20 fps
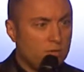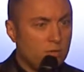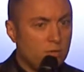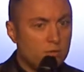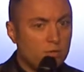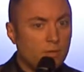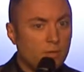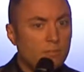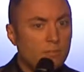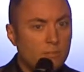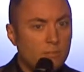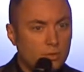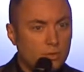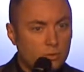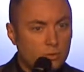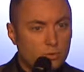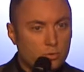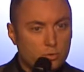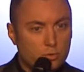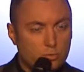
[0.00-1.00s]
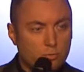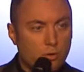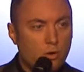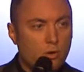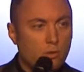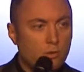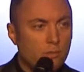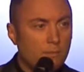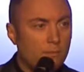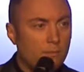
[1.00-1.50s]
There's a there's a
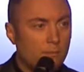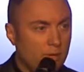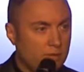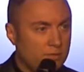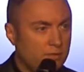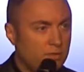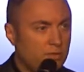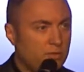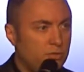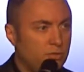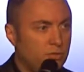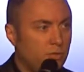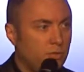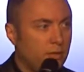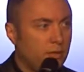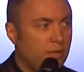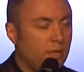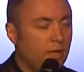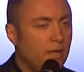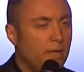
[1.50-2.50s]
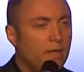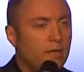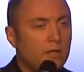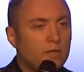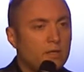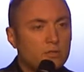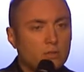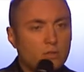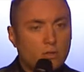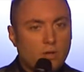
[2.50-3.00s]
strong message to it.
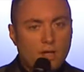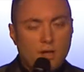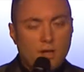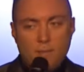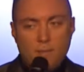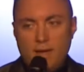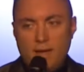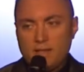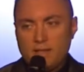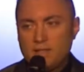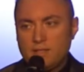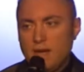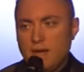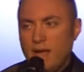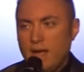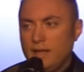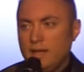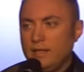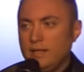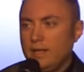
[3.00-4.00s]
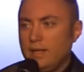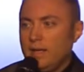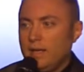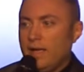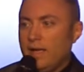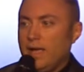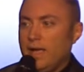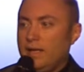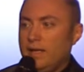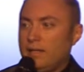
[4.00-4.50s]
So come back tonight,
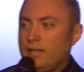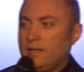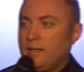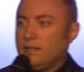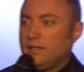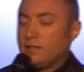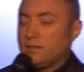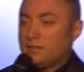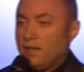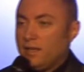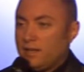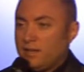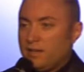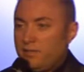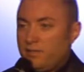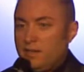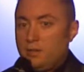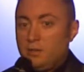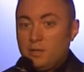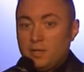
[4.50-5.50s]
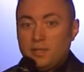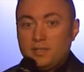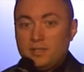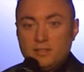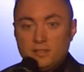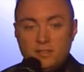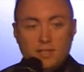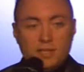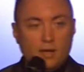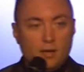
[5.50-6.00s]
and in the second video, you get
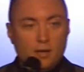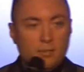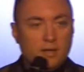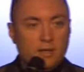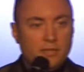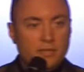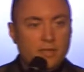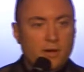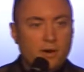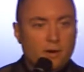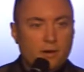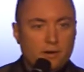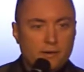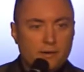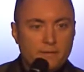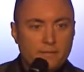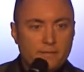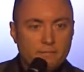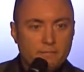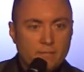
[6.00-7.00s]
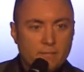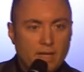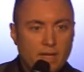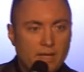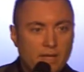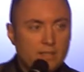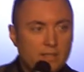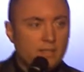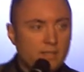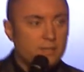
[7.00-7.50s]
to see a little bit of the ark
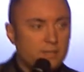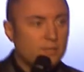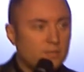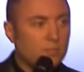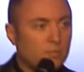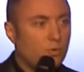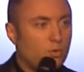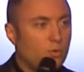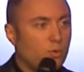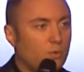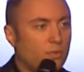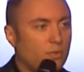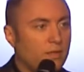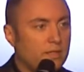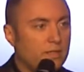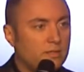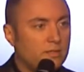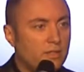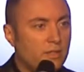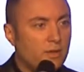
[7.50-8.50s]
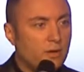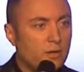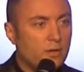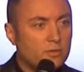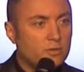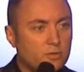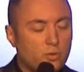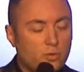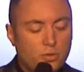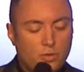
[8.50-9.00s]
and uh, some cool things in the ark.
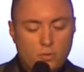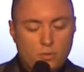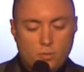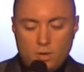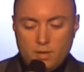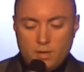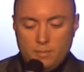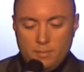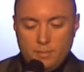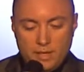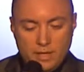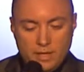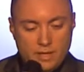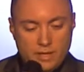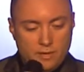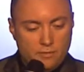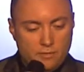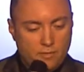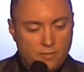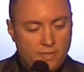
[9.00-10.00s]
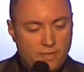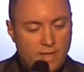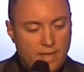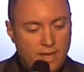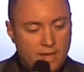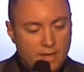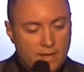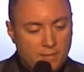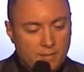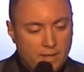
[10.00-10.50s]
So you want to be here for
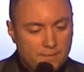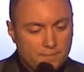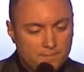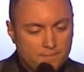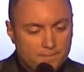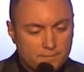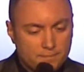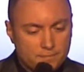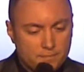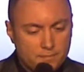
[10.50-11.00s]
that. Amen.